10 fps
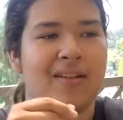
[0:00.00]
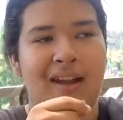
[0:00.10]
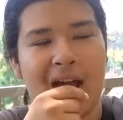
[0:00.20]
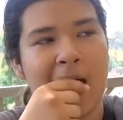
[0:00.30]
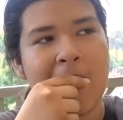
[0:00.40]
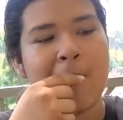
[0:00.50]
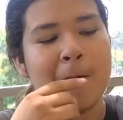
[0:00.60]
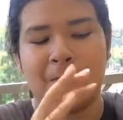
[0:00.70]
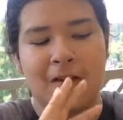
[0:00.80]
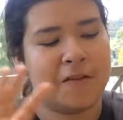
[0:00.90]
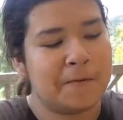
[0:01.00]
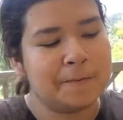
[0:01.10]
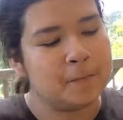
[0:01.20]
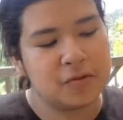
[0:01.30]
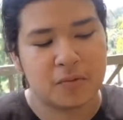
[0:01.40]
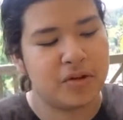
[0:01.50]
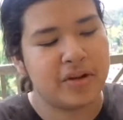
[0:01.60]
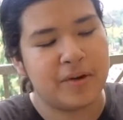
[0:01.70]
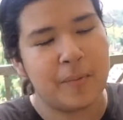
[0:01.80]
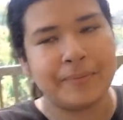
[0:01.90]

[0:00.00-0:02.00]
Yeah, there's nothing. It's really good.